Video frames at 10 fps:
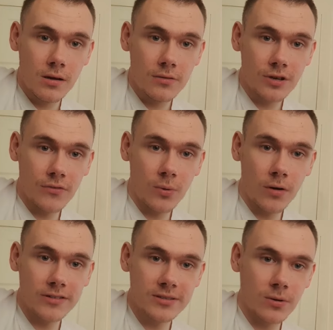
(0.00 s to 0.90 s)
So if you're
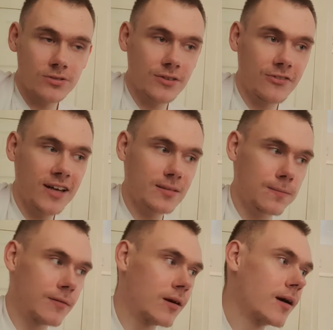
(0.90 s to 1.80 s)
wanting to watch a
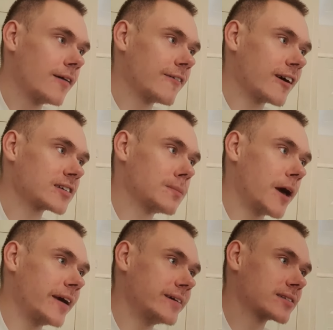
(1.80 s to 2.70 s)

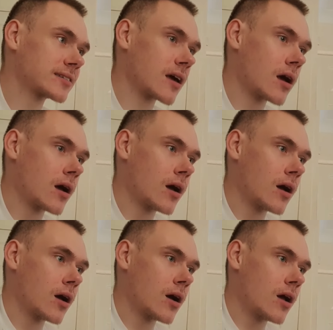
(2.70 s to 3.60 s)
fast-paced,
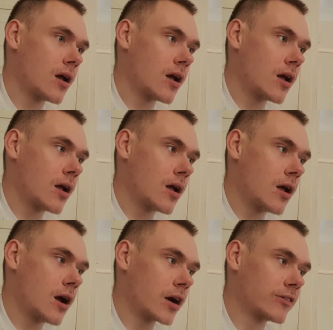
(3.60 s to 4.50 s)

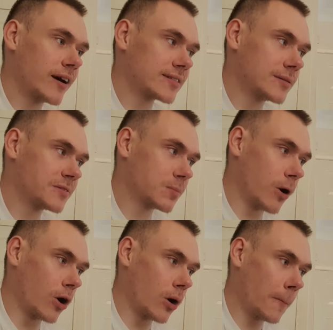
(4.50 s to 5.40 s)
aggressive
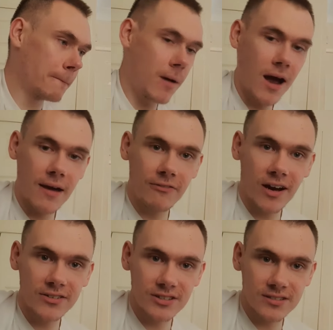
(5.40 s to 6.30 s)
sport, I
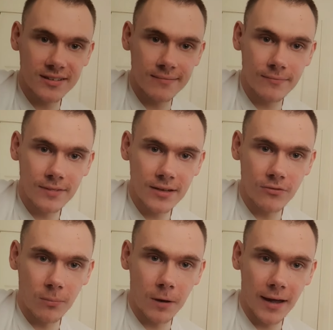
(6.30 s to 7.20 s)
advise you to give
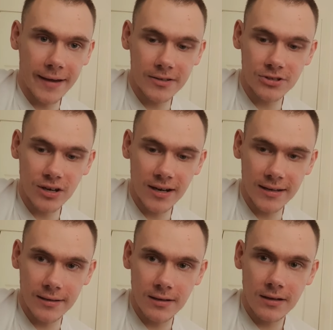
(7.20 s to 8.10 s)
Rugby League a try.
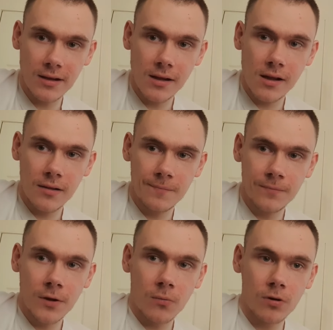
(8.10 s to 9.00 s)

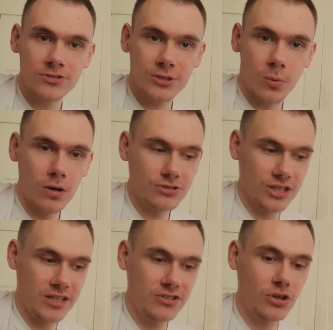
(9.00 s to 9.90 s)
Once you watch
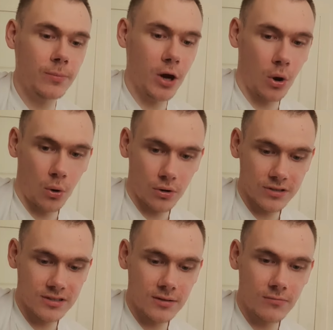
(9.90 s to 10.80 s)
it, you'll be
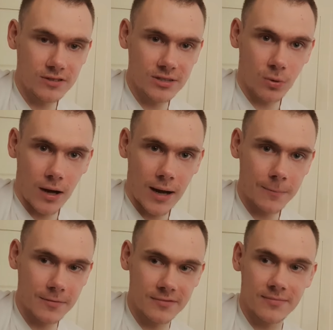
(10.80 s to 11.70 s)
hooked, which is what
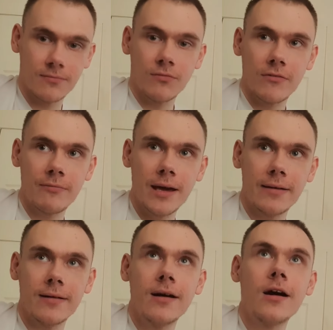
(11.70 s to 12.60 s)
happened with me.
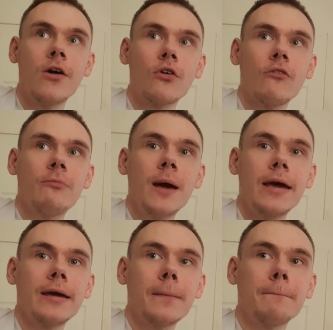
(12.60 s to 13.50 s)
With
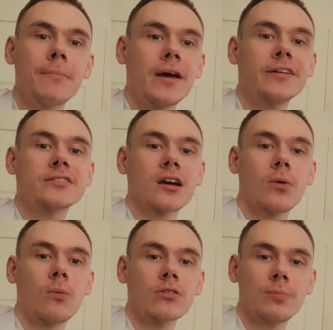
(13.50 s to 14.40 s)
me, I used to go and
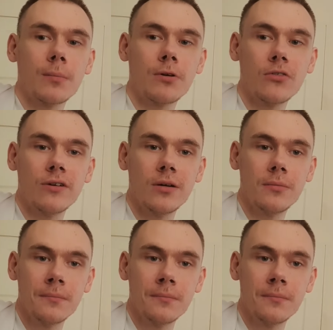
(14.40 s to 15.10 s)
watch my brother